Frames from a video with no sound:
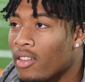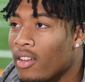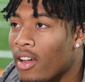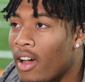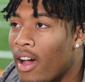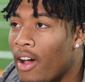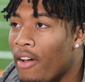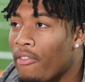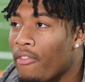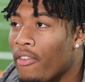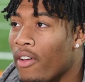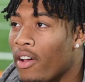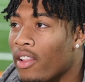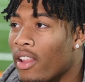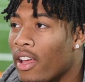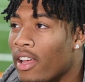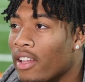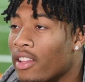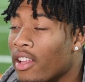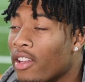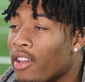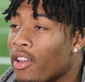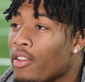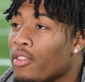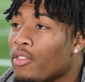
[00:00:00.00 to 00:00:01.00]
I felt like
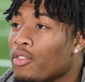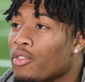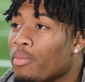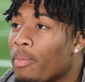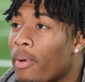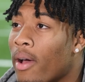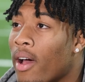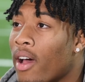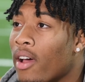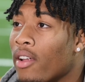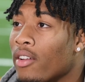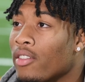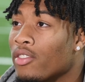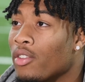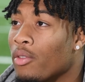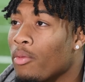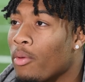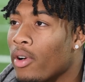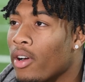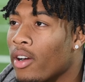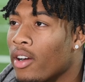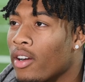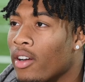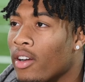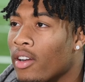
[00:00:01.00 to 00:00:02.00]
the nickel spot to
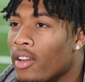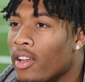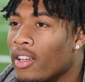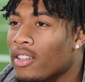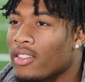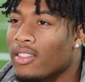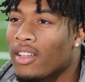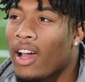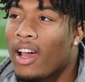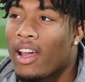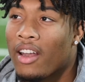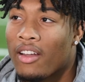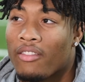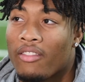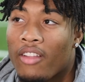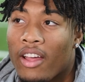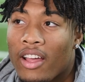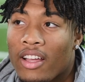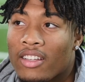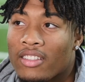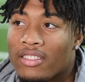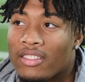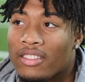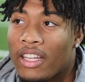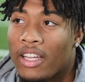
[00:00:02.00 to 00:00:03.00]
where it's kind of
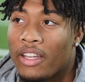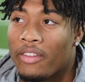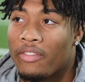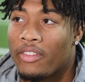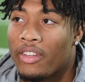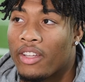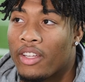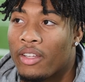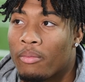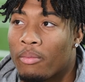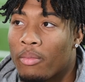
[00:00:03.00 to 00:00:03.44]
like a safety,